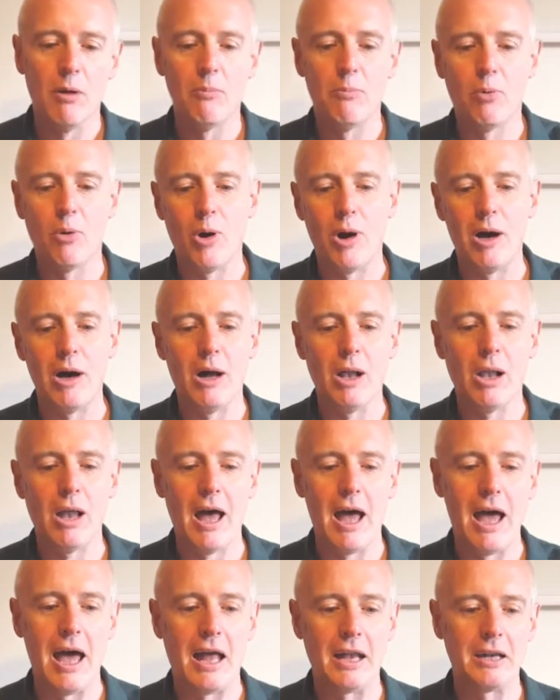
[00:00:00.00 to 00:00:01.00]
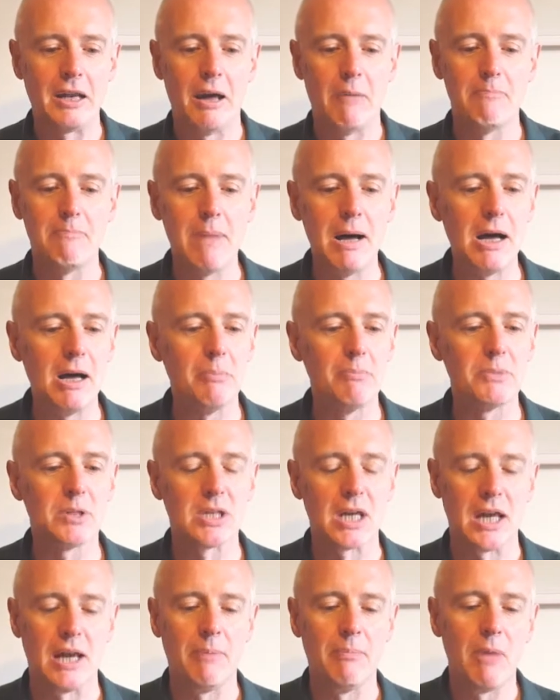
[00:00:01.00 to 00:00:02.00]
Bual, and
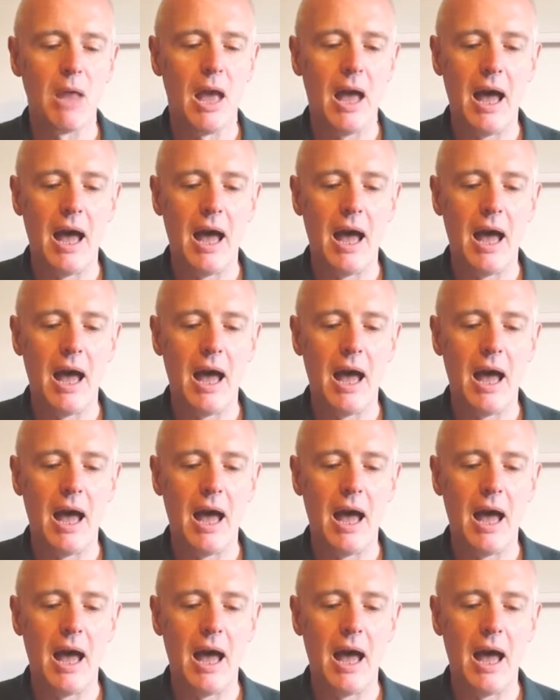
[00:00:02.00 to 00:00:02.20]
Malmsey.